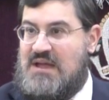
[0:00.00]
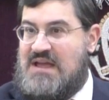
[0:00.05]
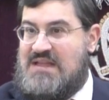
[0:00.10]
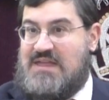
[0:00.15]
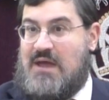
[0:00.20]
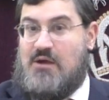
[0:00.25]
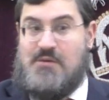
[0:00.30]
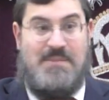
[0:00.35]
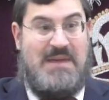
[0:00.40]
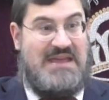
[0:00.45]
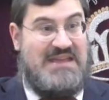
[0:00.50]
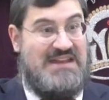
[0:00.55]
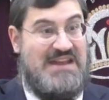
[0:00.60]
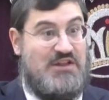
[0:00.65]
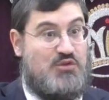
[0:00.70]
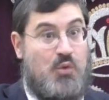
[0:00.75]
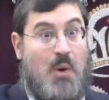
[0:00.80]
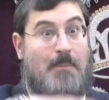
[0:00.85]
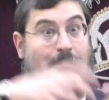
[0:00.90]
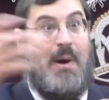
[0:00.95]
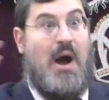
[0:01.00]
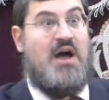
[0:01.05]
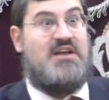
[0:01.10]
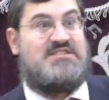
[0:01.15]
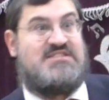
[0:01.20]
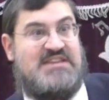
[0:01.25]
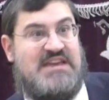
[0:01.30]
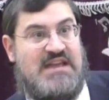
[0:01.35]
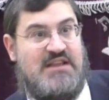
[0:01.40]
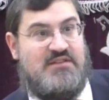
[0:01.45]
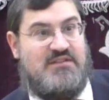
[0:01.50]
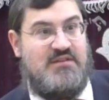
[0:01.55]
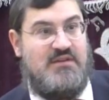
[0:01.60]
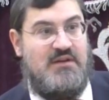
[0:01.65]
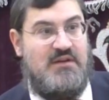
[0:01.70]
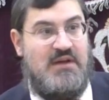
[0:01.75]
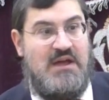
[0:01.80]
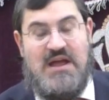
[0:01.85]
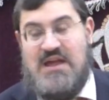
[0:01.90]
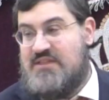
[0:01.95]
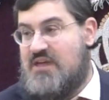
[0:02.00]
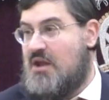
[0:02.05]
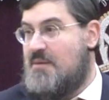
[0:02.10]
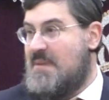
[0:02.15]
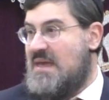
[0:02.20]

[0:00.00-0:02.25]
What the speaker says: they would make it into a basket, they'd